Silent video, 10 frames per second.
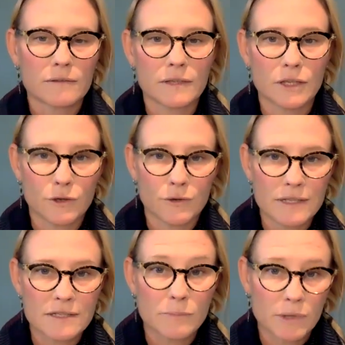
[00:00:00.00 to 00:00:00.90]

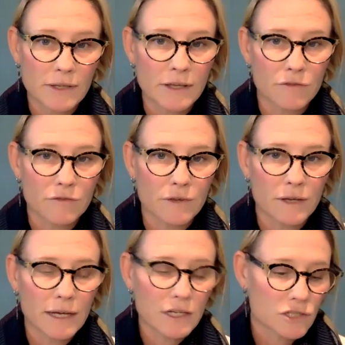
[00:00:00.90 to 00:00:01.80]
It's a belief.
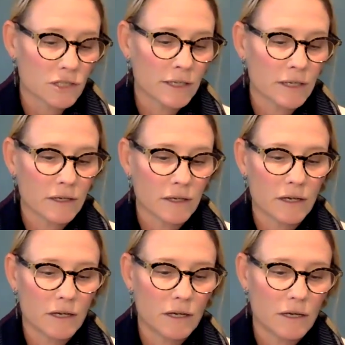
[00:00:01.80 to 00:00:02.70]
Actually,
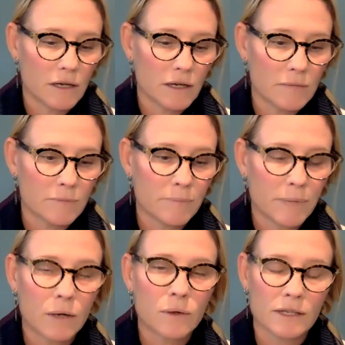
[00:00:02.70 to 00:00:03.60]
I'm
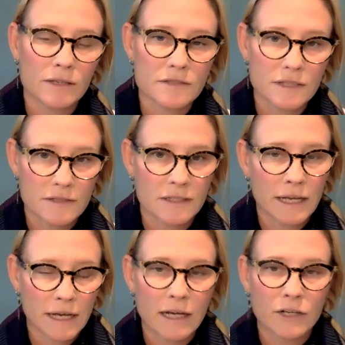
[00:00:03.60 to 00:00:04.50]
powerless is
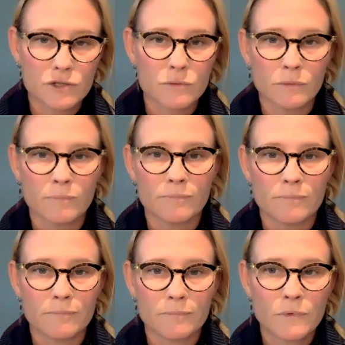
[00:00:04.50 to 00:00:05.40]
an actual
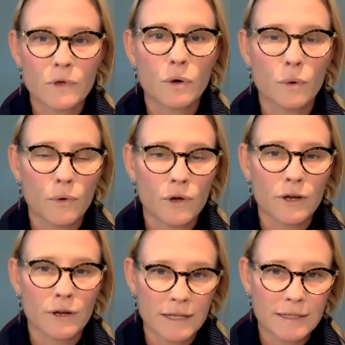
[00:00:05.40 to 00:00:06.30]

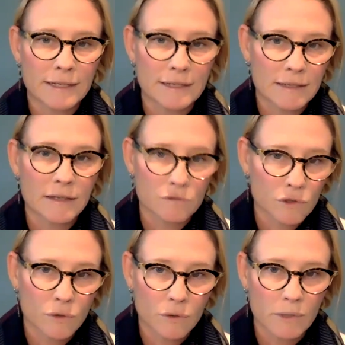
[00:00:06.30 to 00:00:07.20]
core identity
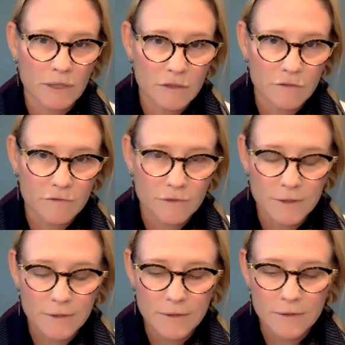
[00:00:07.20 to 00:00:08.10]
level core belief.
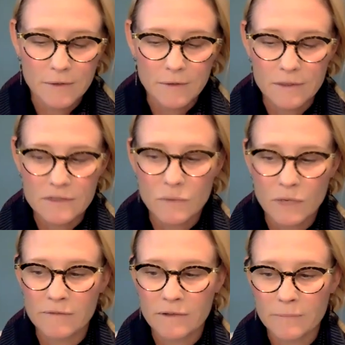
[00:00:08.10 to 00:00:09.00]
It's
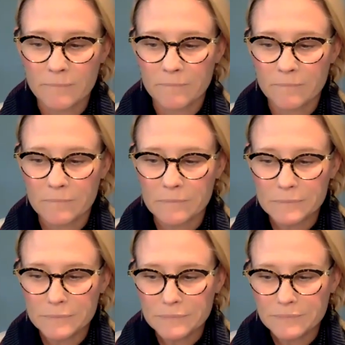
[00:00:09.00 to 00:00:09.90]
one of them.
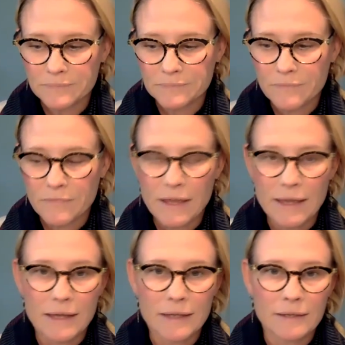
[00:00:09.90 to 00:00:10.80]

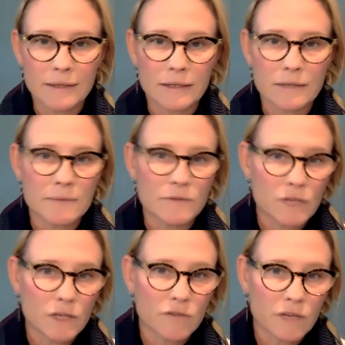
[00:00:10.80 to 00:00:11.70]
And it can be
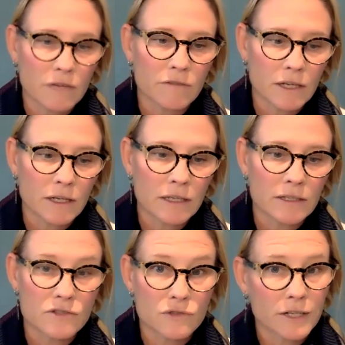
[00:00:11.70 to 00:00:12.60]
very, very, very
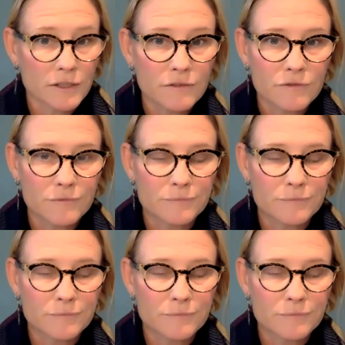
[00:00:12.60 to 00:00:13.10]
destructive,